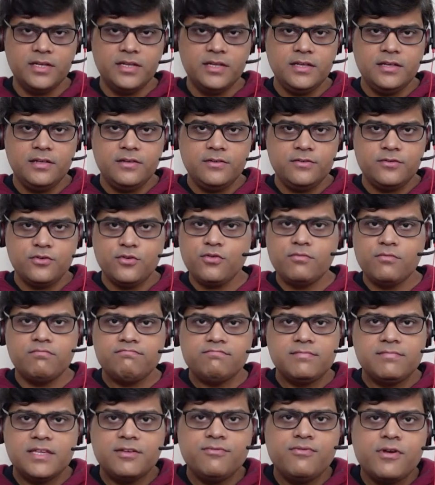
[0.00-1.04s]
So
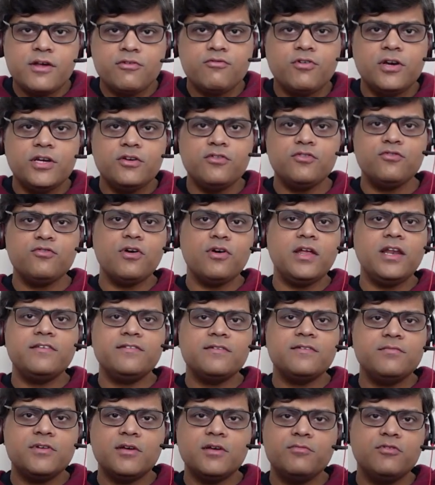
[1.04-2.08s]
if you are going to show
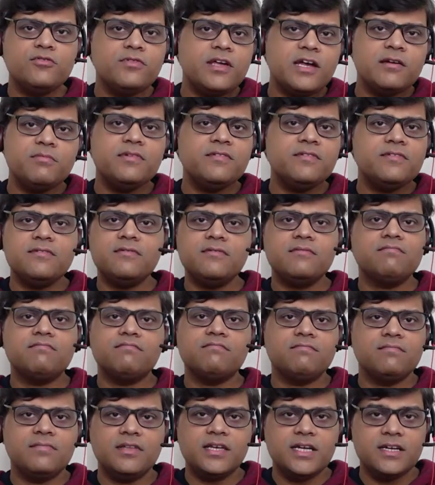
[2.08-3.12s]
LSMW, that means
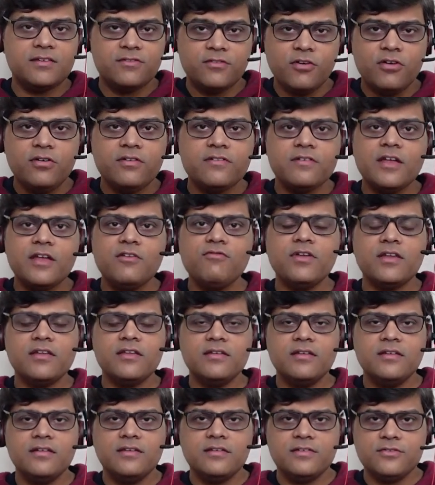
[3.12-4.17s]
it's not genuine.
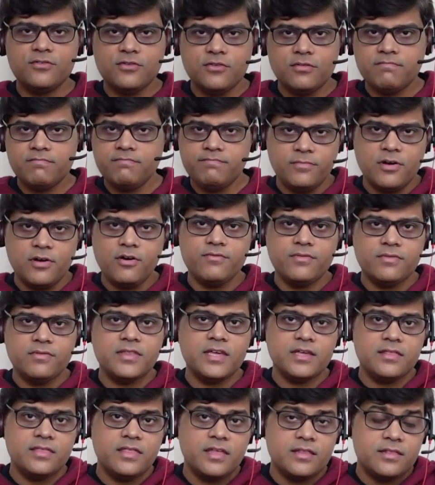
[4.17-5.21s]
So
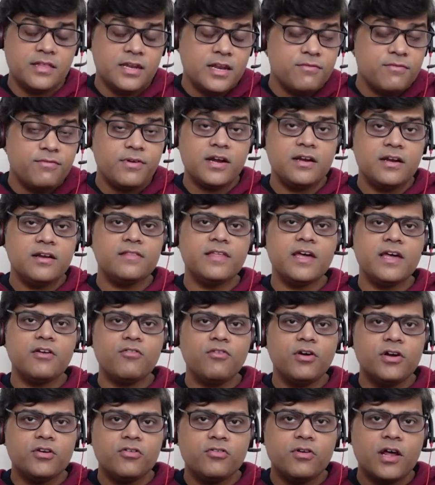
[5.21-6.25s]
they definitely they are
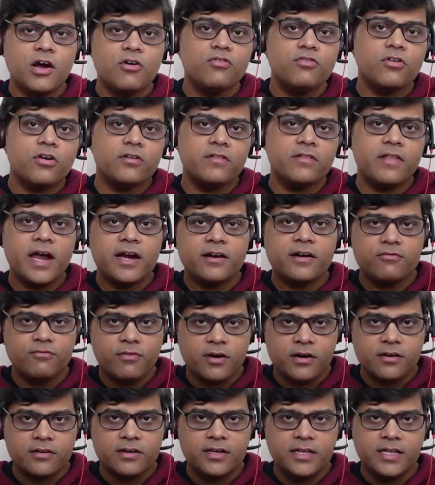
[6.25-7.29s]
going to doubt on that
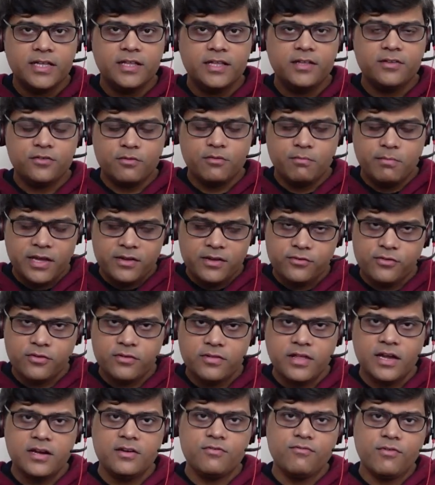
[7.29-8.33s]
one. So make sure
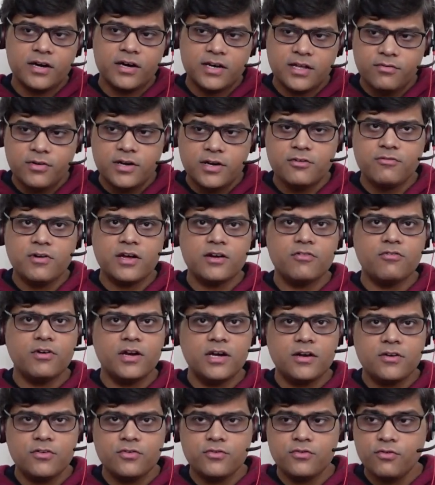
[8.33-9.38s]
that whatever you are
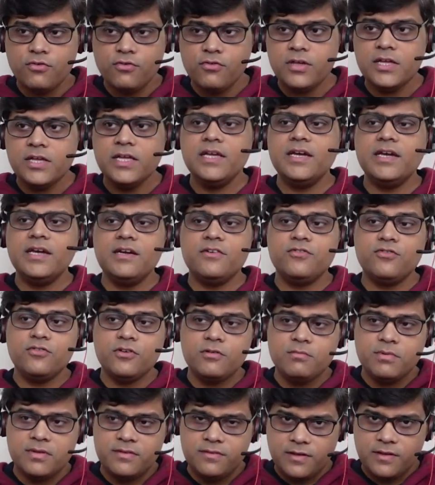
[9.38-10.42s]
going to show, it should
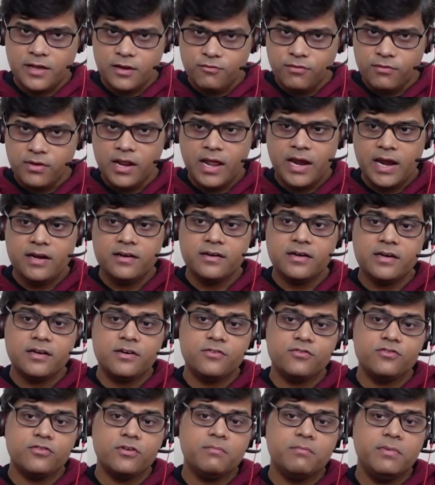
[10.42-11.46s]
be genuine and it
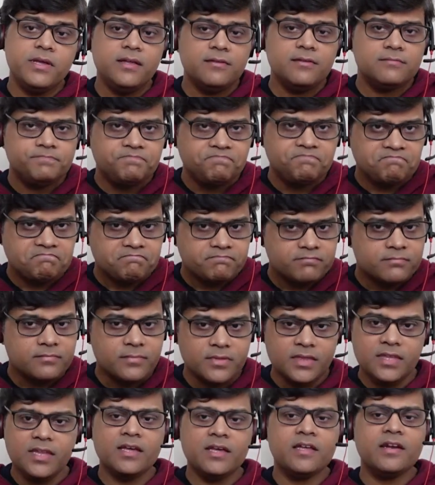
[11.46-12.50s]
should be
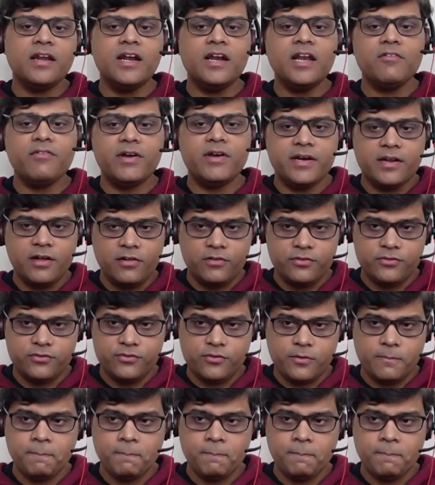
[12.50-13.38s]
relevant also.